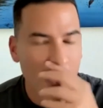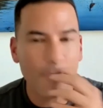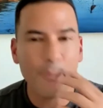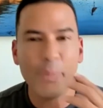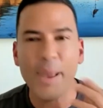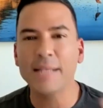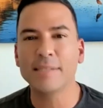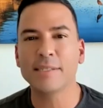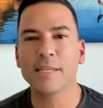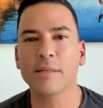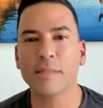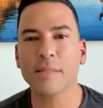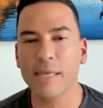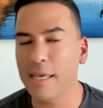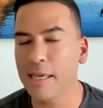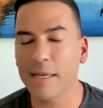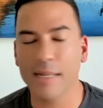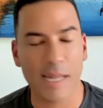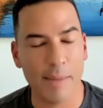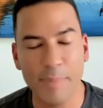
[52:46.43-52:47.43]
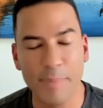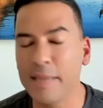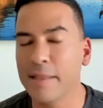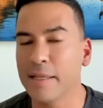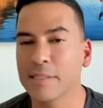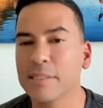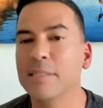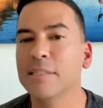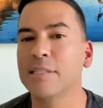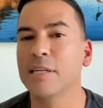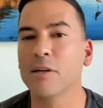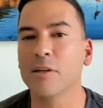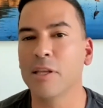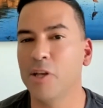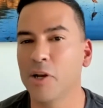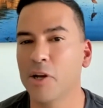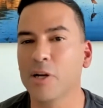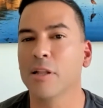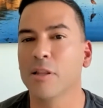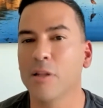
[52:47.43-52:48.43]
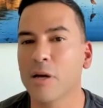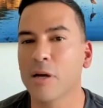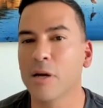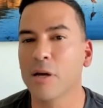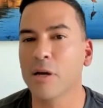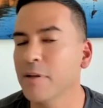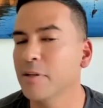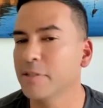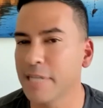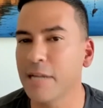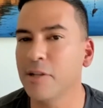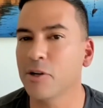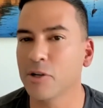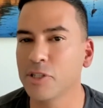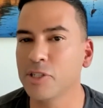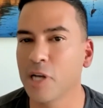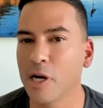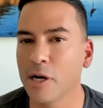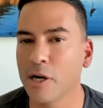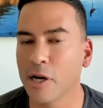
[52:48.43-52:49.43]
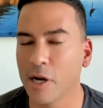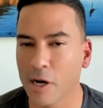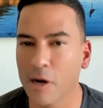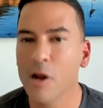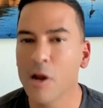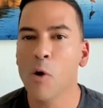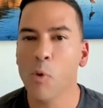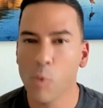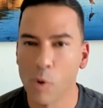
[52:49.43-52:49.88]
Basically, and I mean this sincerely, you're going to look and feel 10 years younger